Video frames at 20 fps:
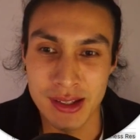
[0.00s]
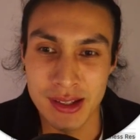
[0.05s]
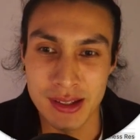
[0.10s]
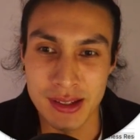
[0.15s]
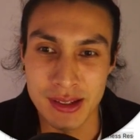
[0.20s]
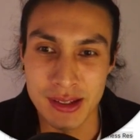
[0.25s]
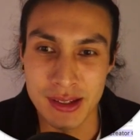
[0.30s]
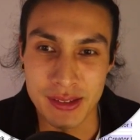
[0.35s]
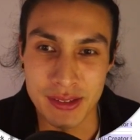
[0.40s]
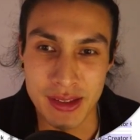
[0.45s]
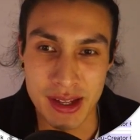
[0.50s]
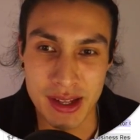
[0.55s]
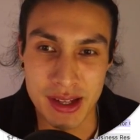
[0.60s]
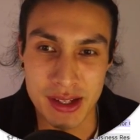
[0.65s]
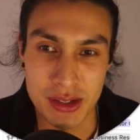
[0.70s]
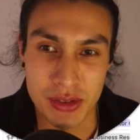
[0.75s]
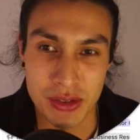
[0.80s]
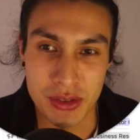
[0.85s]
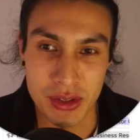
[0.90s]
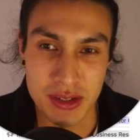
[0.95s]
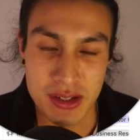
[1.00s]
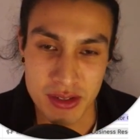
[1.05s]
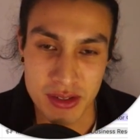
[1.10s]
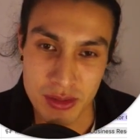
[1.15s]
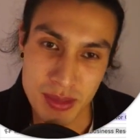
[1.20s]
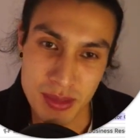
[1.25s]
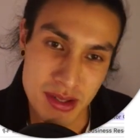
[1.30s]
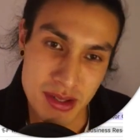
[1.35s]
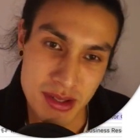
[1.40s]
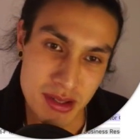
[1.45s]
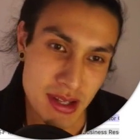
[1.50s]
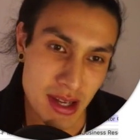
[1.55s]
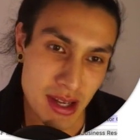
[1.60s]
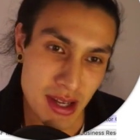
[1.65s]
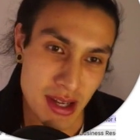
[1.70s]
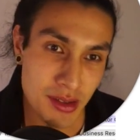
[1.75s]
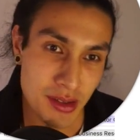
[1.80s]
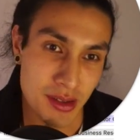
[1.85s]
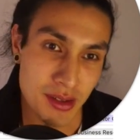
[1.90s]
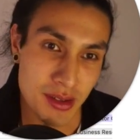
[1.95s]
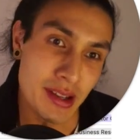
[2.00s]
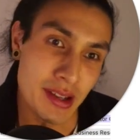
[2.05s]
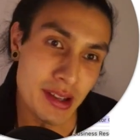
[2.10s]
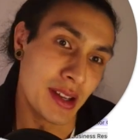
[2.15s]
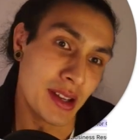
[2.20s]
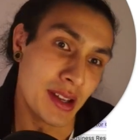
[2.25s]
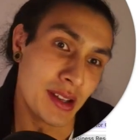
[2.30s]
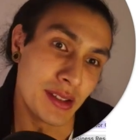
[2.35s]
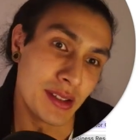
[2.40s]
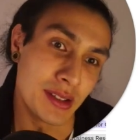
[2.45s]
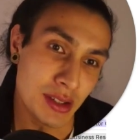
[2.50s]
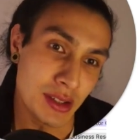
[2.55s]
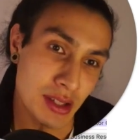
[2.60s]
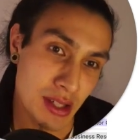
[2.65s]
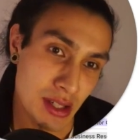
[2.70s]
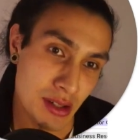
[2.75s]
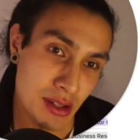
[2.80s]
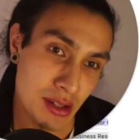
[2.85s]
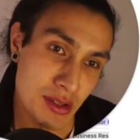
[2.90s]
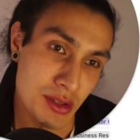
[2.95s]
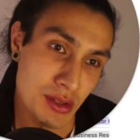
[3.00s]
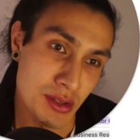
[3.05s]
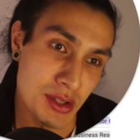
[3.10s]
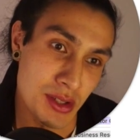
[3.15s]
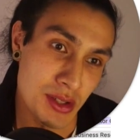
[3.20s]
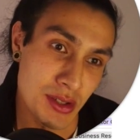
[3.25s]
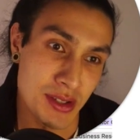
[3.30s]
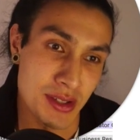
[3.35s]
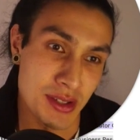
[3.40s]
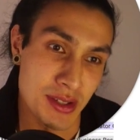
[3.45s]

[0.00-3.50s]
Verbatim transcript: Then you've got these different business areas and key resources.